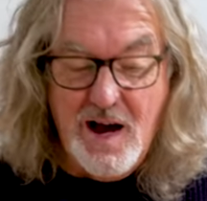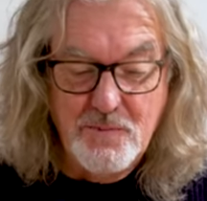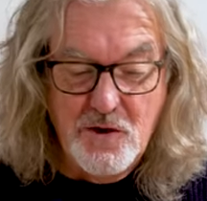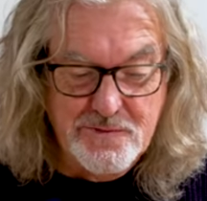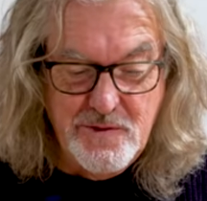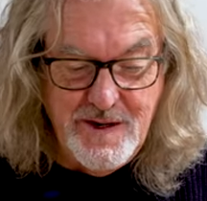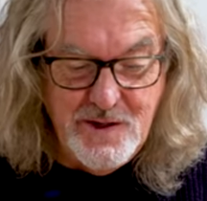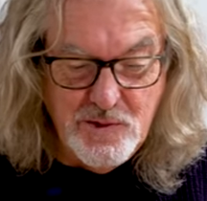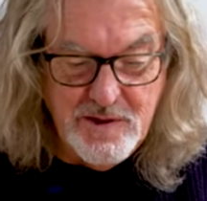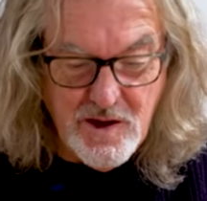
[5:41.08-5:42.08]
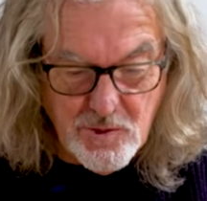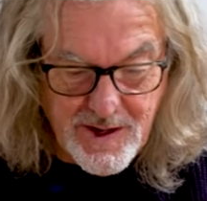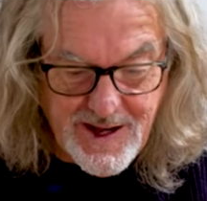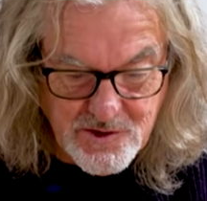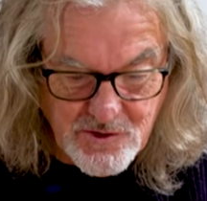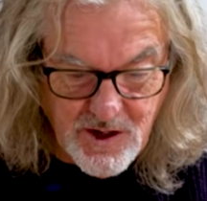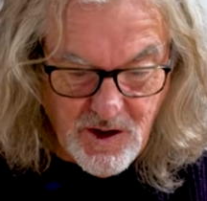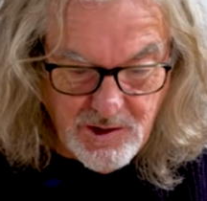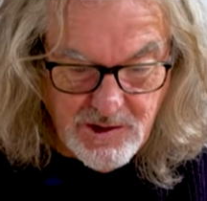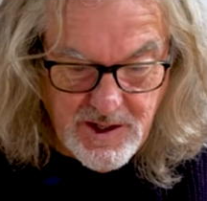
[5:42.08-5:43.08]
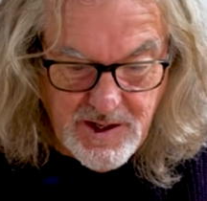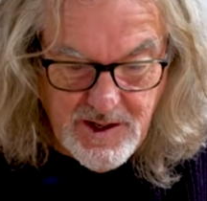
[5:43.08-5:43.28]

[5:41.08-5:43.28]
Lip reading: I'm not familiar with the Opel Astra LOL.